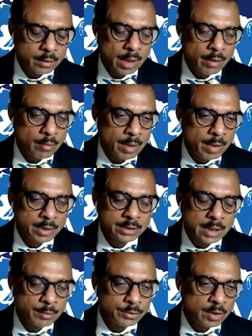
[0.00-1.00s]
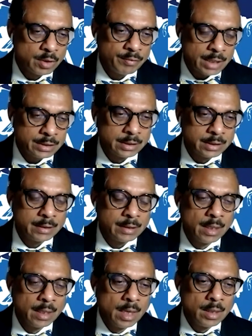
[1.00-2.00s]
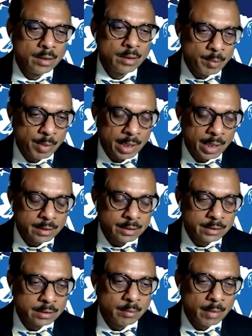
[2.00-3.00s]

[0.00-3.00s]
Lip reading: Our members, I'm so fortunate to be part of this